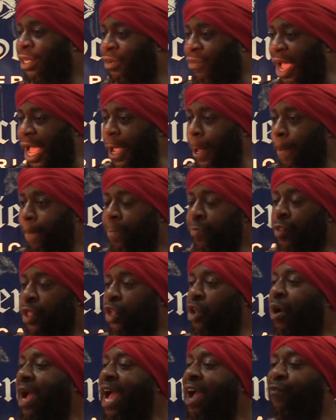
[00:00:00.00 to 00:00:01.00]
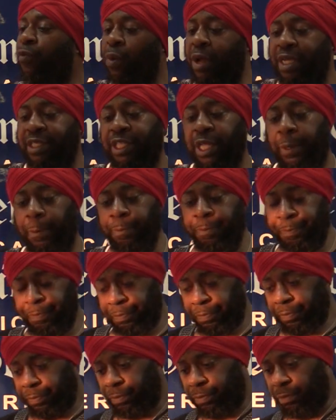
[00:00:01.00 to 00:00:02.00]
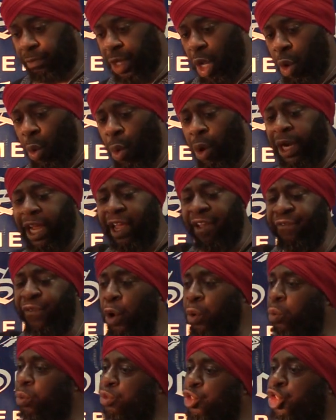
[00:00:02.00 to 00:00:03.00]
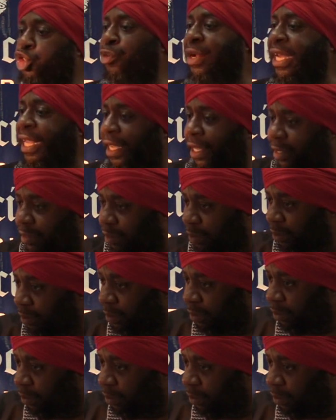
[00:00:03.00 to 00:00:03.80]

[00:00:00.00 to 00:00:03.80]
right? You'll have ones that want to invoke treaties,